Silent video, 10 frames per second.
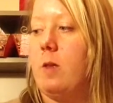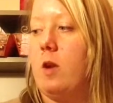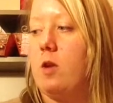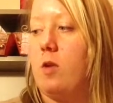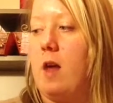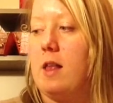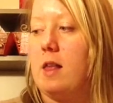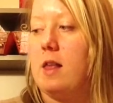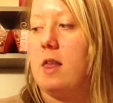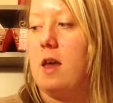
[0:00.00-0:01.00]
So
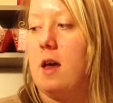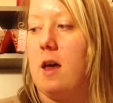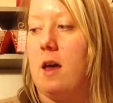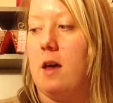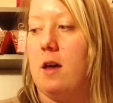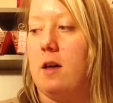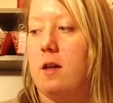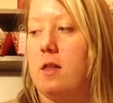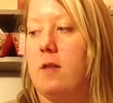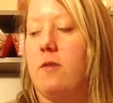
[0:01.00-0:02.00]
that's the
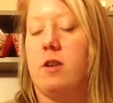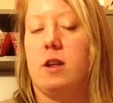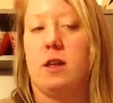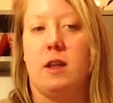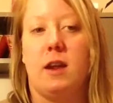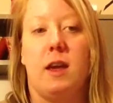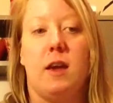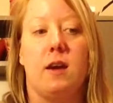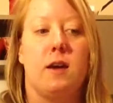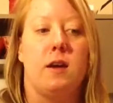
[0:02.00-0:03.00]

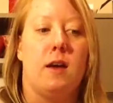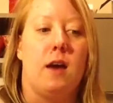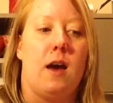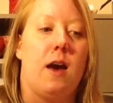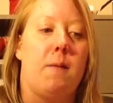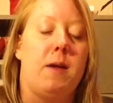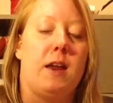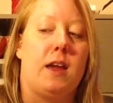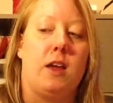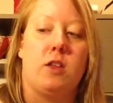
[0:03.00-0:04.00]
fertility
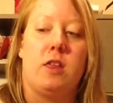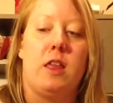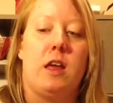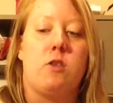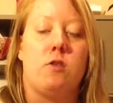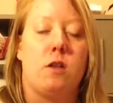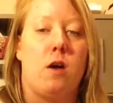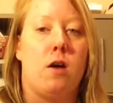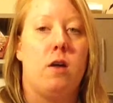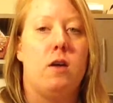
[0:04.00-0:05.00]
medication, the
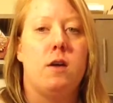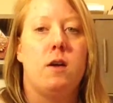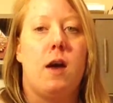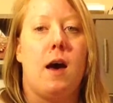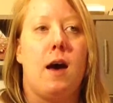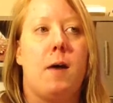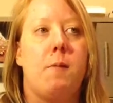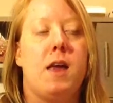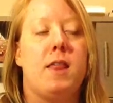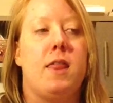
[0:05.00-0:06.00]
letrozole.
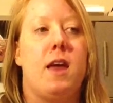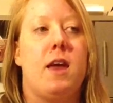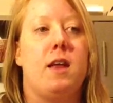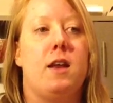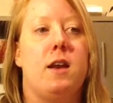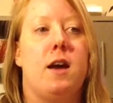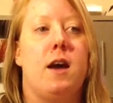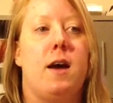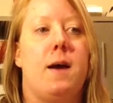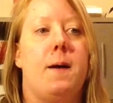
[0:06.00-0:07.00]
And then
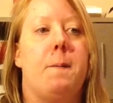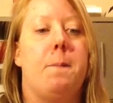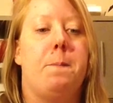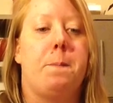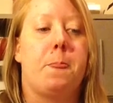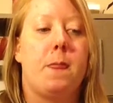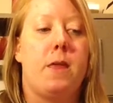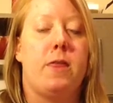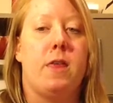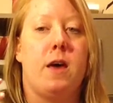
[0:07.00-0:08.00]

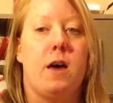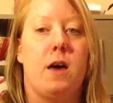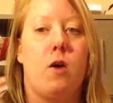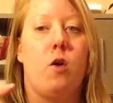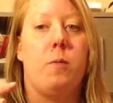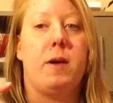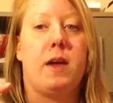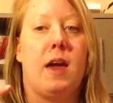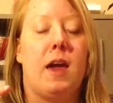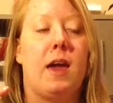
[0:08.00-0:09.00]
the
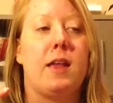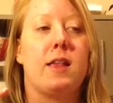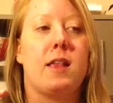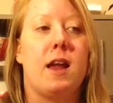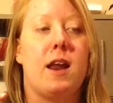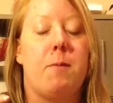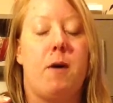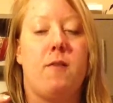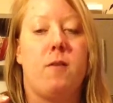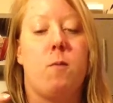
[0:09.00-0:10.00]
OPKs that I
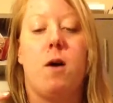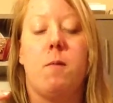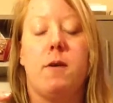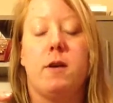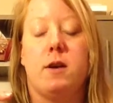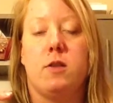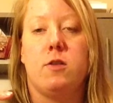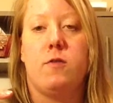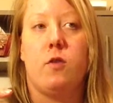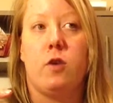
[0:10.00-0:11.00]
bought from Walmart, another
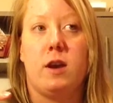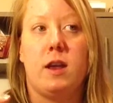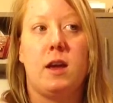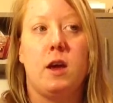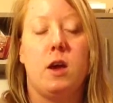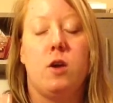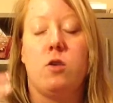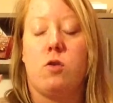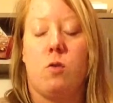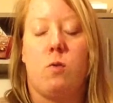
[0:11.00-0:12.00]
$40.
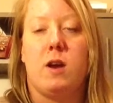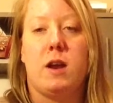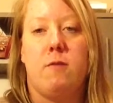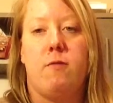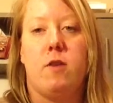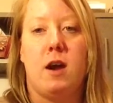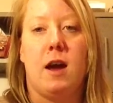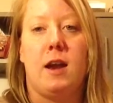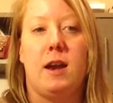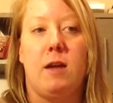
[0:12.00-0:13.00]
So we're in for
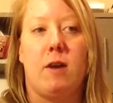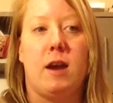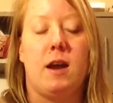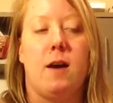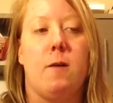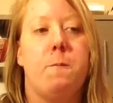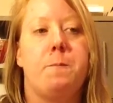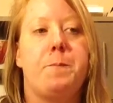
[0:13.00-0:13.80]
$90 right now.